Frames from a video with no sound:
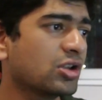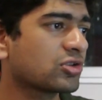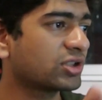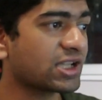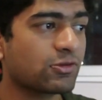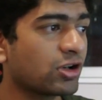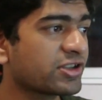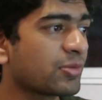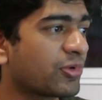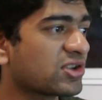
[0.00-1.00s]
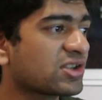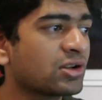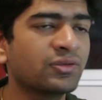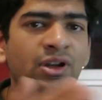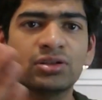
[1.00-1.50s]
So that's what is the
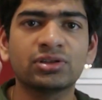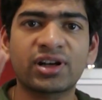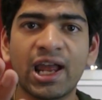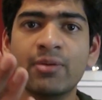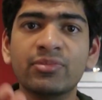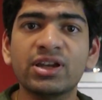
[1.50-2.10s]
processor. The RAM